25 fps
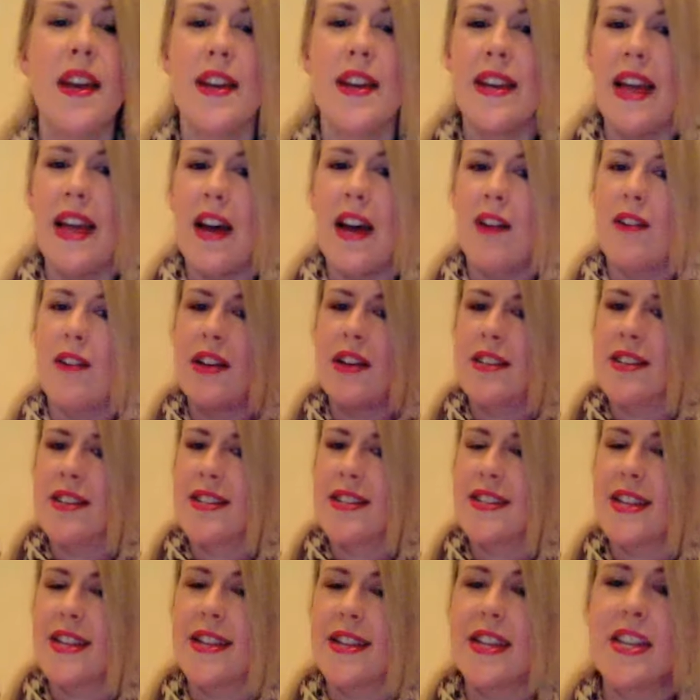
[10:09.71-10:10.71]
Now, as I
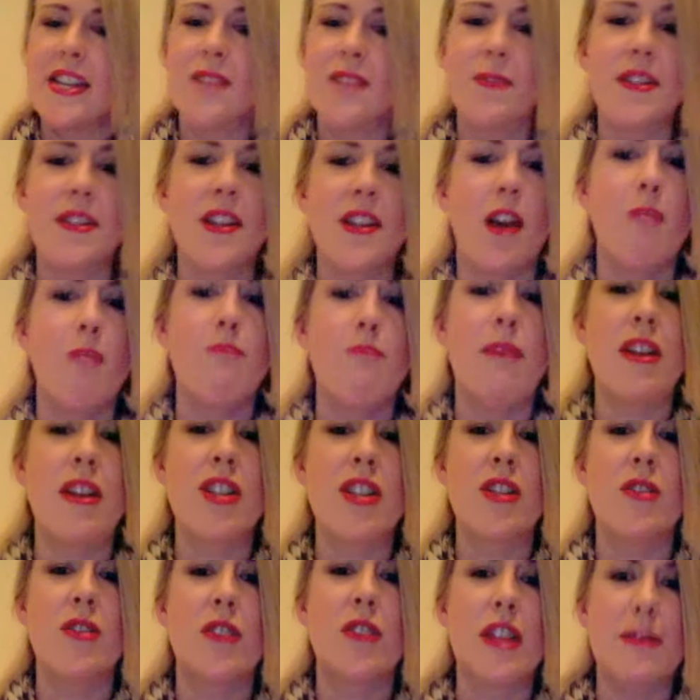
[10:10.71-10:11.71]
said, these ones aren't
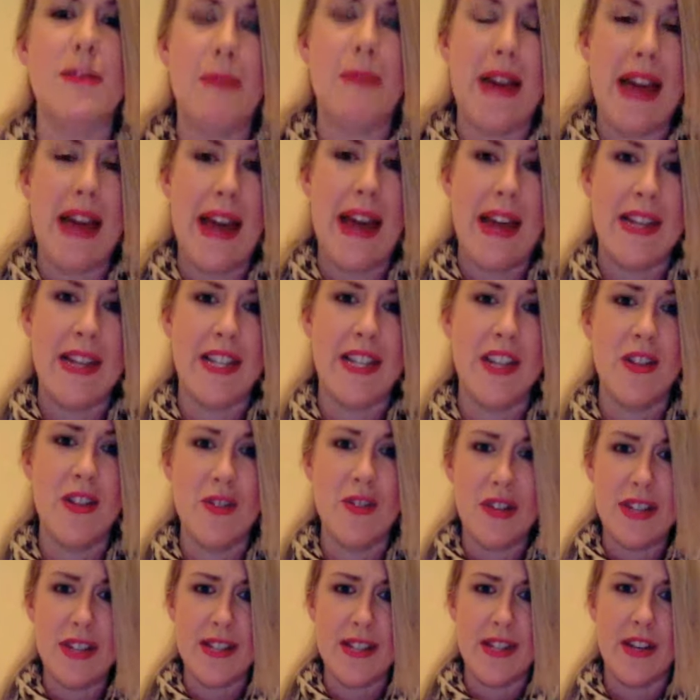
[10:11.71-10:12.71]
much longer than my hair, so you're
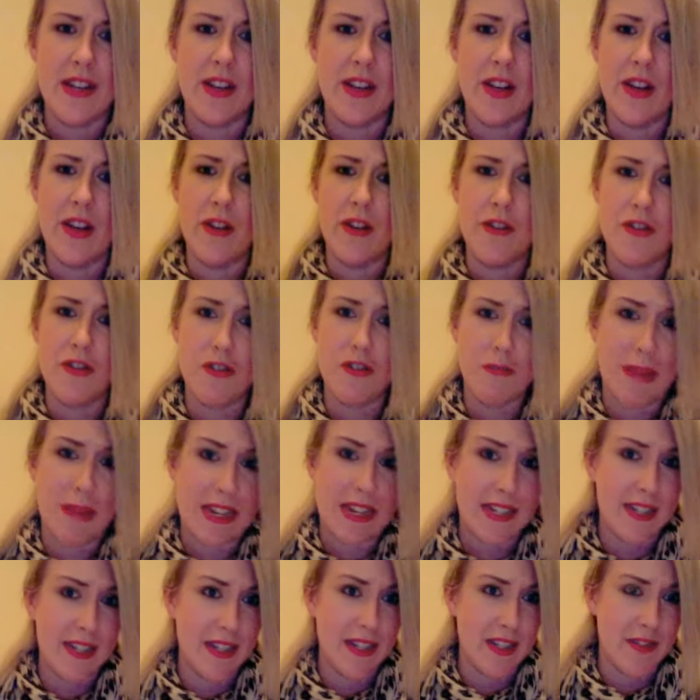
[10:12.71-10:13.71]
not going to see a huge
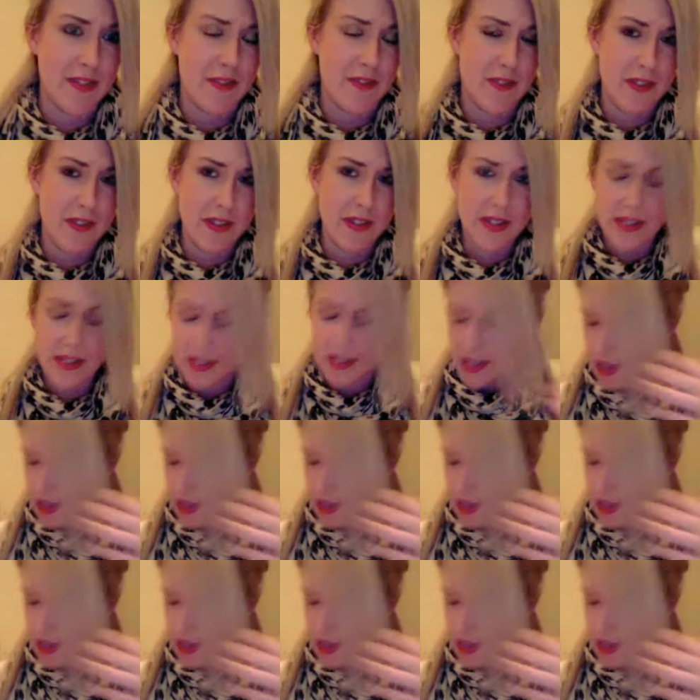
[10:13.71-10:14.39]
dramatic difference.